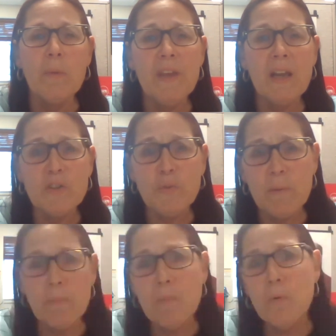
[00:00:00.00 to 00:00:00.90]
But then as
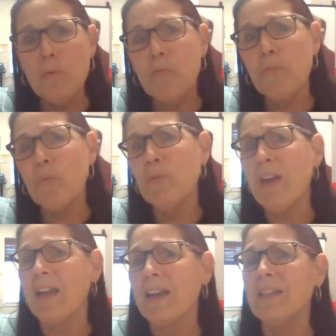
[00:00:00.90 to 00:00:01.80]
we move through
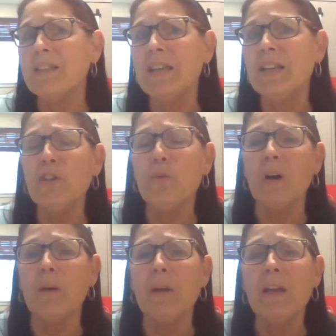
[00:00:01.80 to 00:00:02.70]
that
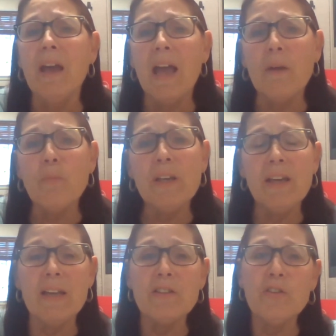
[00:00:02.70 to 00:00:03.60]
continuum and we
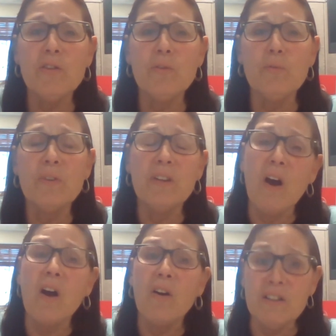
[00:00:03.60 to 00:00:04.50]
get to
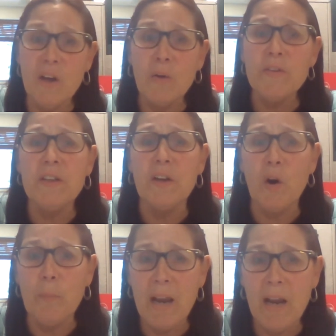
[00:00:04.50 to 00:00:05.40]
our adults and
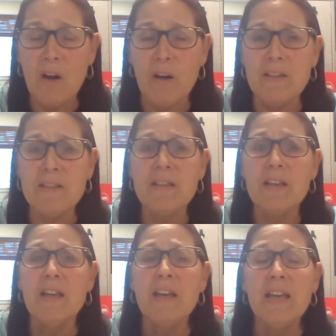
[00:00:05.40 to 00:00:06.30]
our parents,
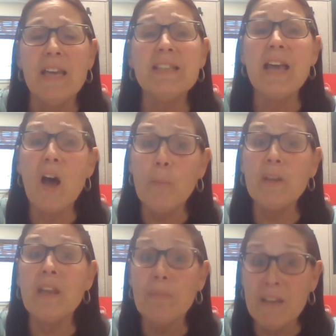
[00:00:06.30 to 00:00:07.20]
it's
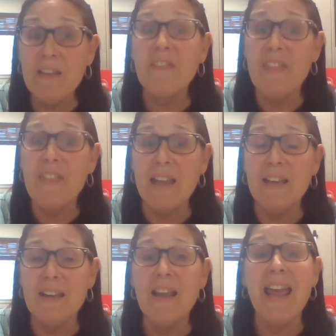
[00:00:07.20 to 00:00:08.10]
helping them get that
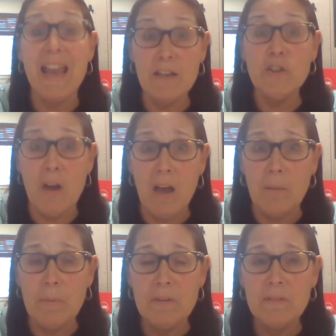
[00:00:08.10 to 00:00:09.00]
A job,
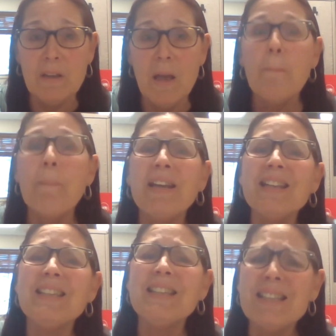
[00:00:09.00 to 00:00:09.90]
but
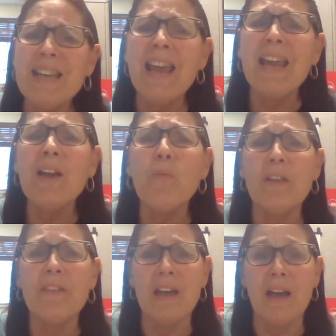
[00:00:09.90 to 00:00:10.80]
it's staying
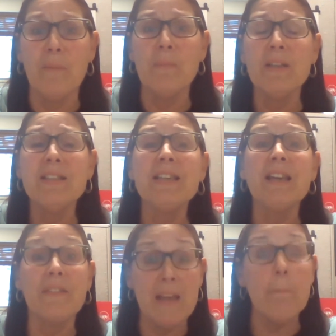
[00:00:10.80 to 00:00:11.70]
with them to
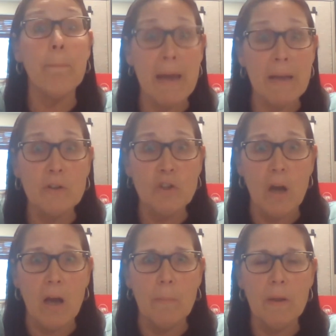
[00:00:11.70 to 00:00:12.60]
get that better
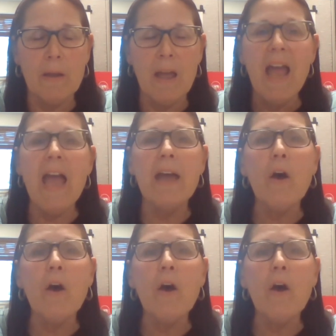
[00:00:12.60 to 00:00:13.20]
job and